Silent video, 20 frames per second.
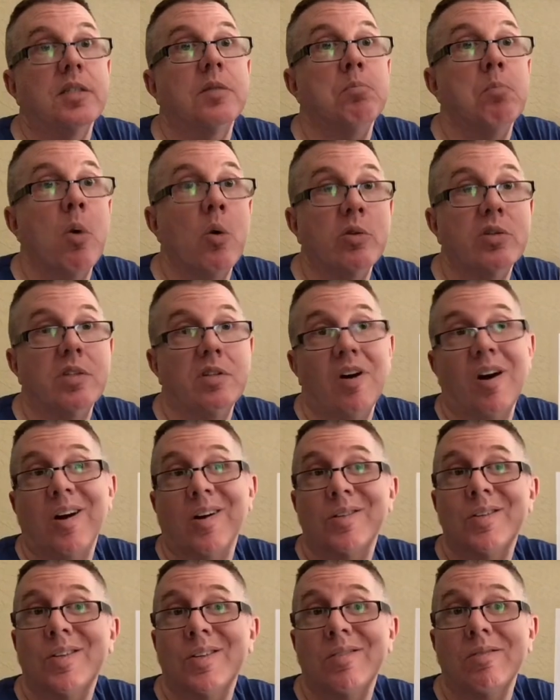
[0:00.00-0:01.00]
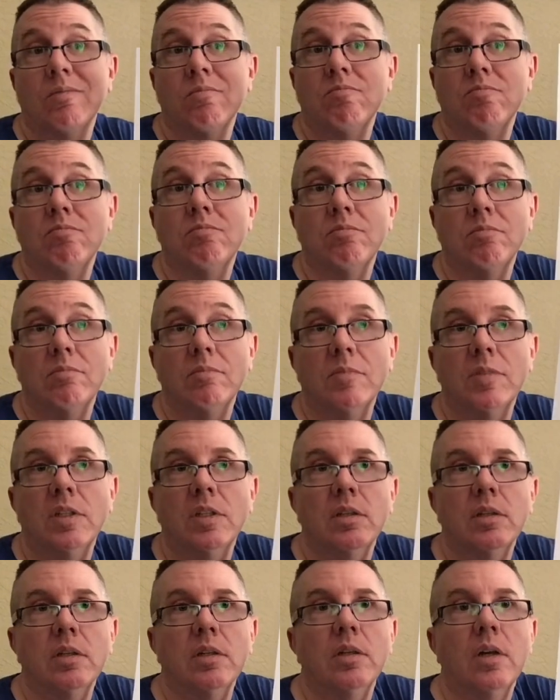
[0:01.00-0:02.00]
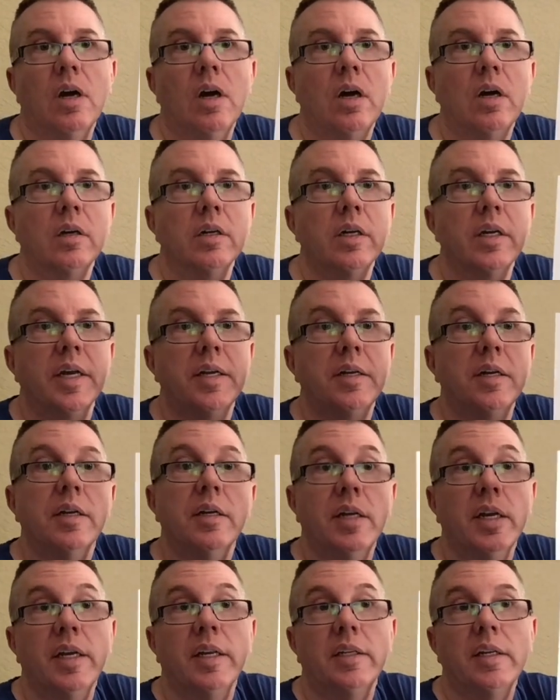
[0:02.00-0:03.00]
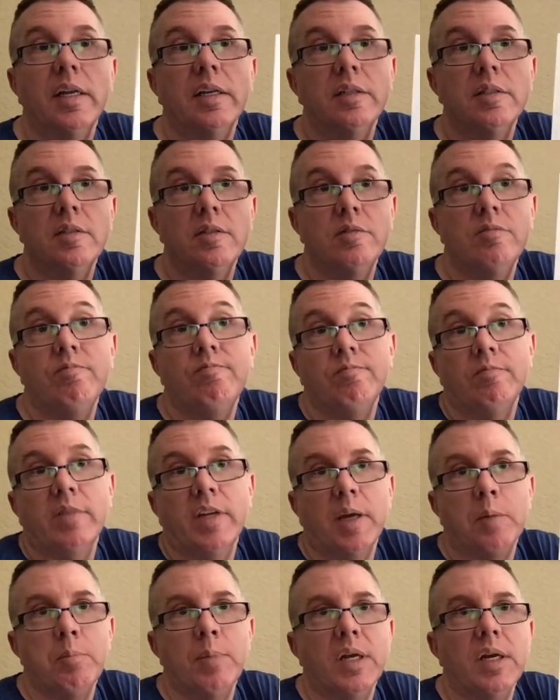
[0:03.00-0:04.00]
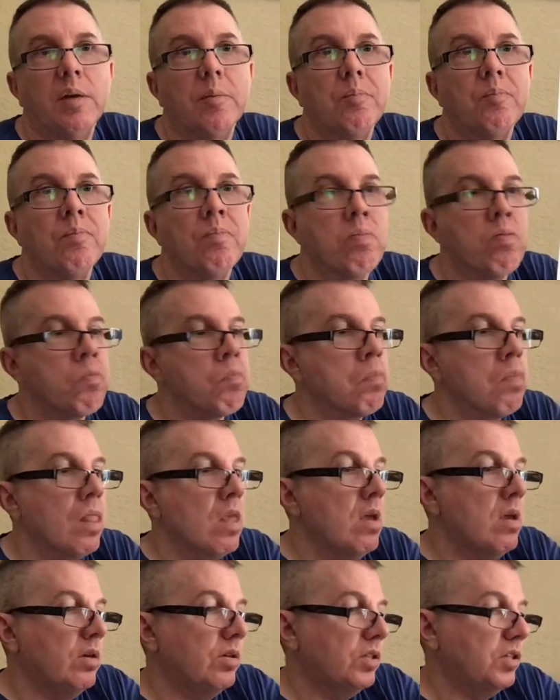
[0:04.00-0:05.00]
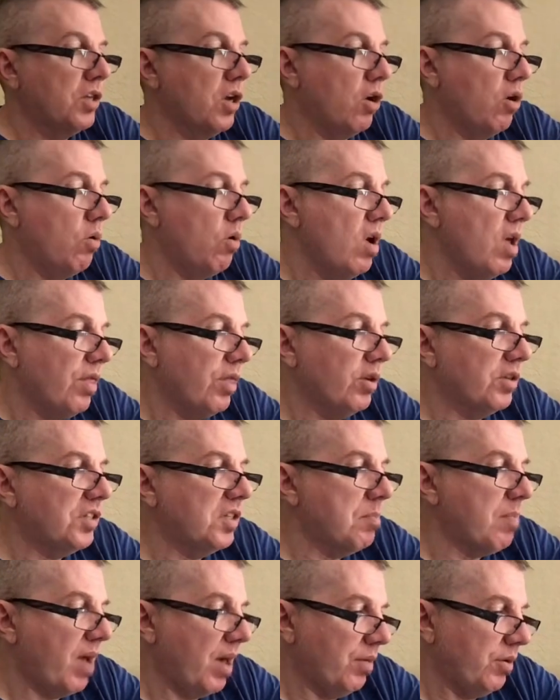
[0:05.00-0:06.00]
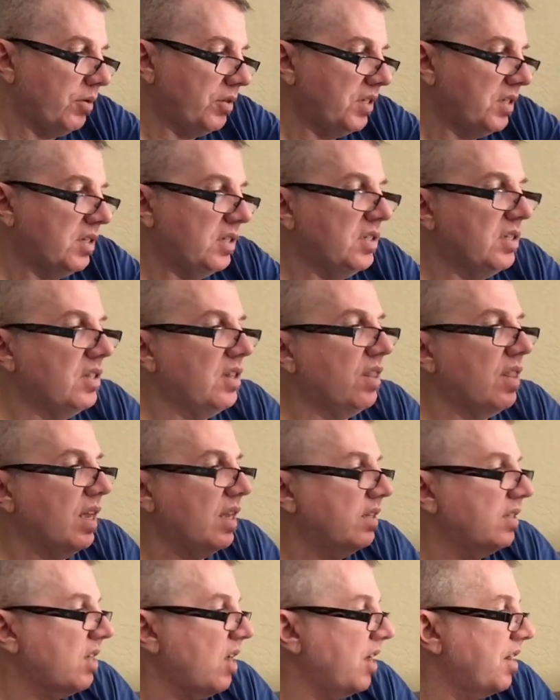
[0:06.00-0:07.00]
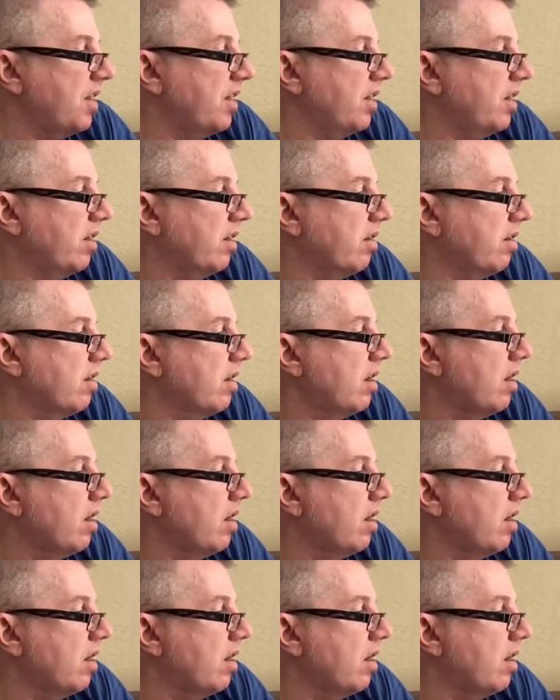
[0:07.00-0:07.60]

most dogs can be. So there's some other things on here